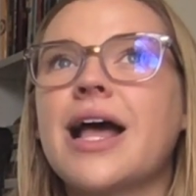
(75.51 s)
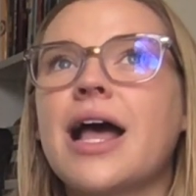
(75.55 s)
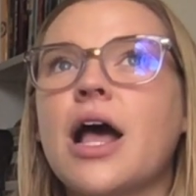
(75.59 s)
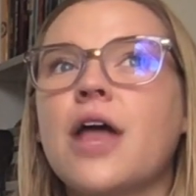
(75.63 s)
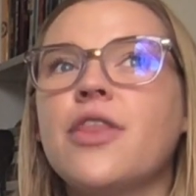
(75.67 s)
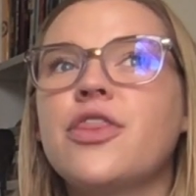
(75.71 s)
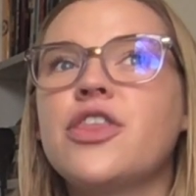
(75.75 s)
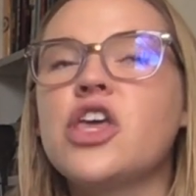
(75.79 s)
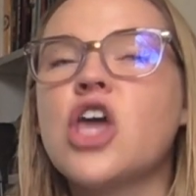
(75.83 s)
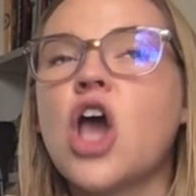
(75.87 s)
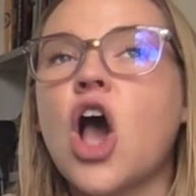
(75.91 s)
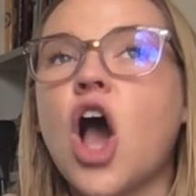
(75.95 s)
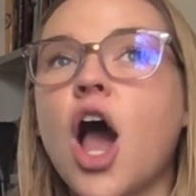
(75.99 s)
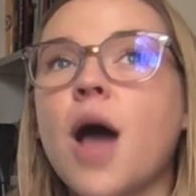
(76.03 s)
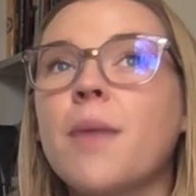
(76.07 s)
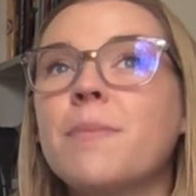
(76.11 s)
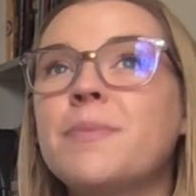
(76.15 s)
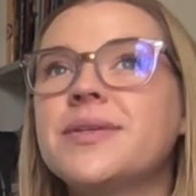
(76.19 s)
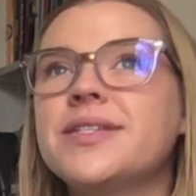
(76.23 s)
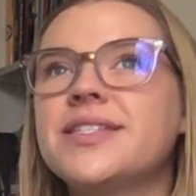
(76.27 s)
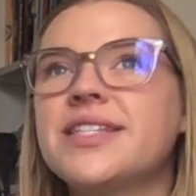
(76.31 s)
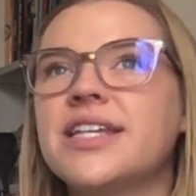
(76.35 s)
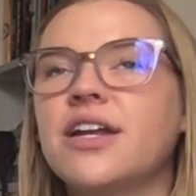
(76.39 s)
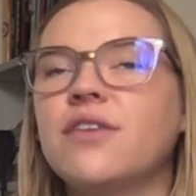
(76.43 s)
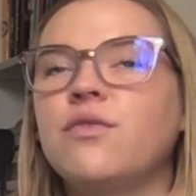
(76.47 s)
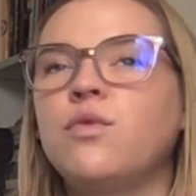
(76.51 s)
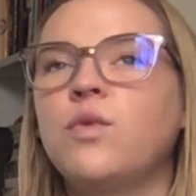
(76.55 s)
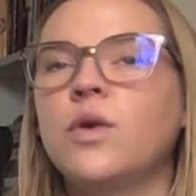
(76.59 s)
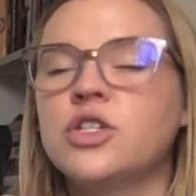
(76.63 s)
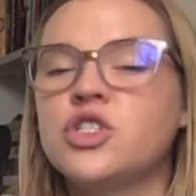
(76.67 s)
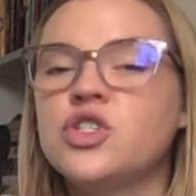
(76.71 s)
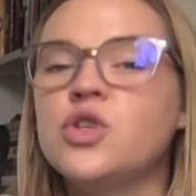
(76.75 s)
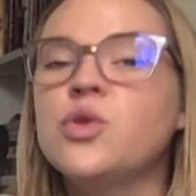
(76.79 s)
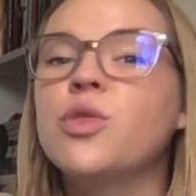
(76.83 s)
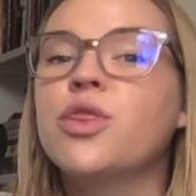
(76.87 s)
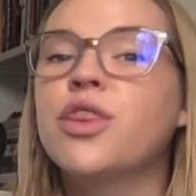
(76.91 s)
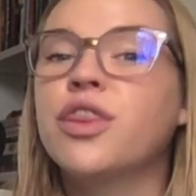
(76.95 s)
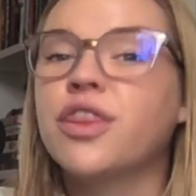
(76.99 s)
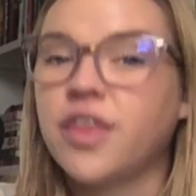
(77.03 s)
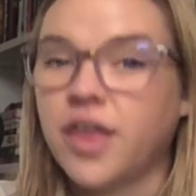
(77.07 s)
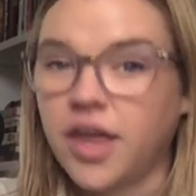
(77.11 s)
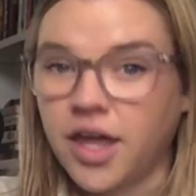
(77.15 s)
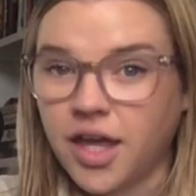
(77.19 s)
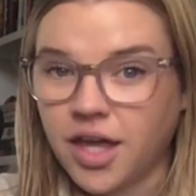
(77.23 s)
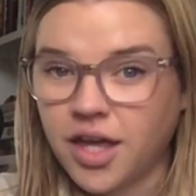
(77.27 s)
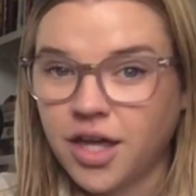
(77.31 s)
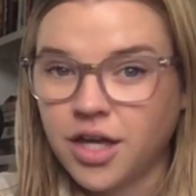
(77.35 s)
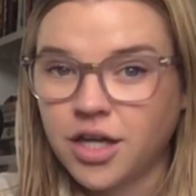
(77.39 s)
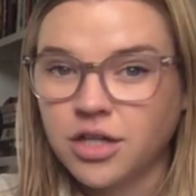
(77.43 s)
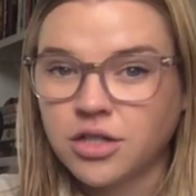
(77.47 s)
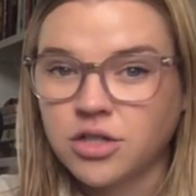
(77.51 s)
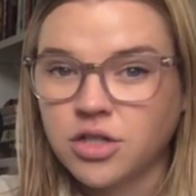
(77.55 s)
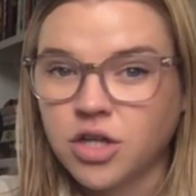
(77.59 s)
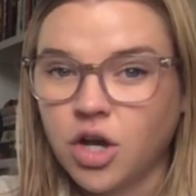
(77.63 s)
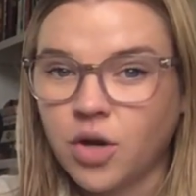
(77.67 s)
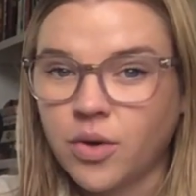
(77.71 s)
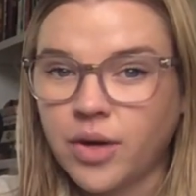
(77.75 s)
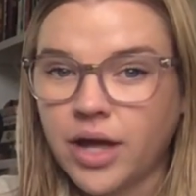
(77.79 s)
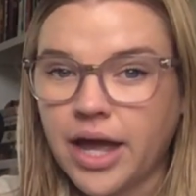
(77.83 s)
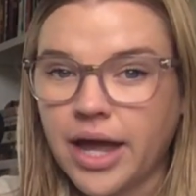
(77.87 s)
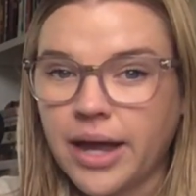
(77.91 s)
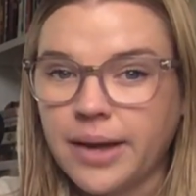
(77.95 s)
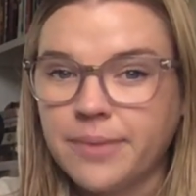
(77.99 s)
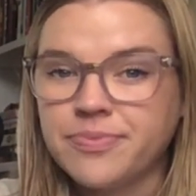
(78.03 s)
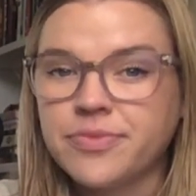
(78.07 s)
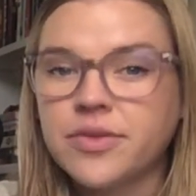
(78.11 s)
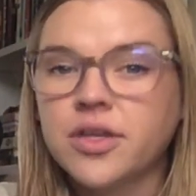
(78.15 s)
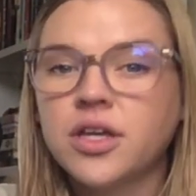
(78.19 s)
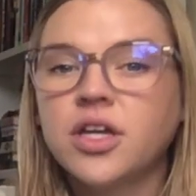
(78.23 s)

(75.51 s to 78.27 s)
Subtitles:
the opposite of what you'd think, okay?